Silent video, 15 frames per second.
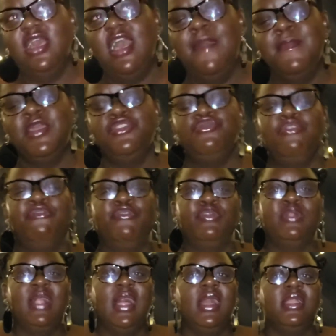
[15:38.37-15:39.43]
I'm a
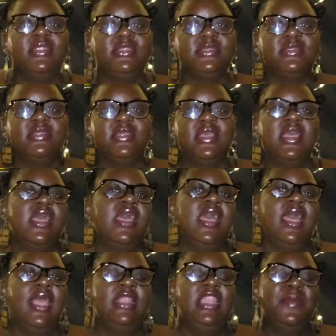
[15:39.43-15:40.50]
novel act.
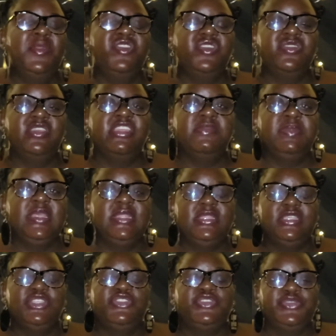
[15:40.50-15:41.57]
Let me just explain
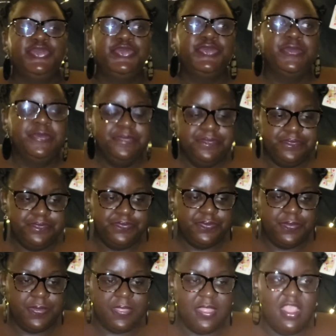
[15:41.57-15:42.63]
this to you.
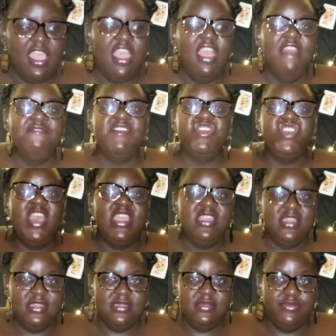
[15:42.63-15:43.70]

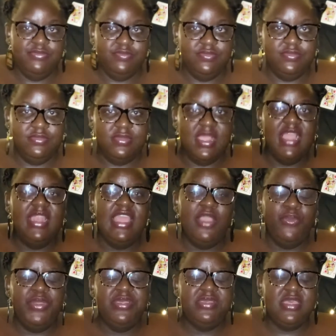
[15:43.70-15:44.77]
Vaginas are like
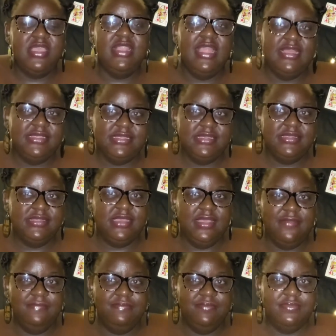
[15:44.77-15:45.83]
whiskey glasses,
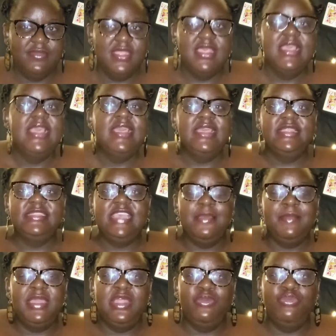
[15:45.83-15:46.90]
yeah? It
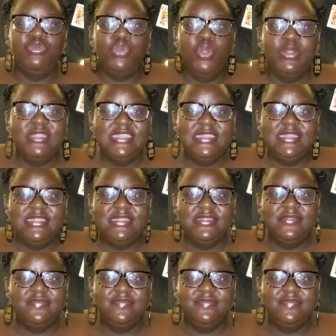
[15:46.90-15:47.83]
doesn't matter who's holding it.